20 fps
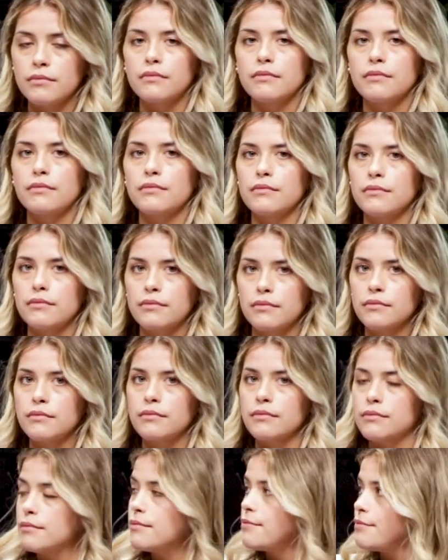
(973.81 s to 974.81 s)

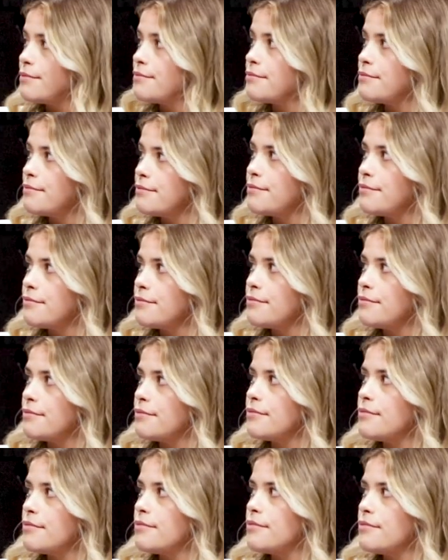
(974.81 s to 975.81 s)

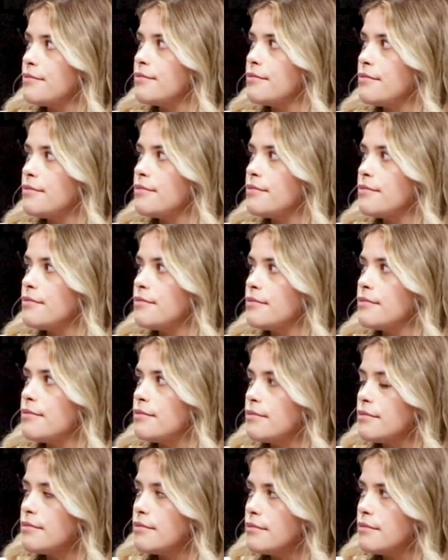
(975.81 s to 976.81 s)

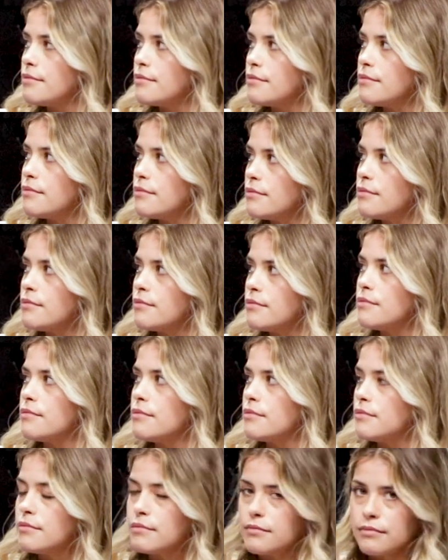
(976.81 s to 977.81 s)

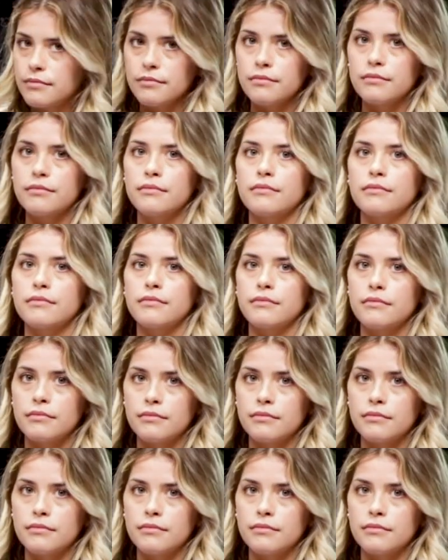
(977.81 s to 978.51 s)
No words are spoken by the person on screen.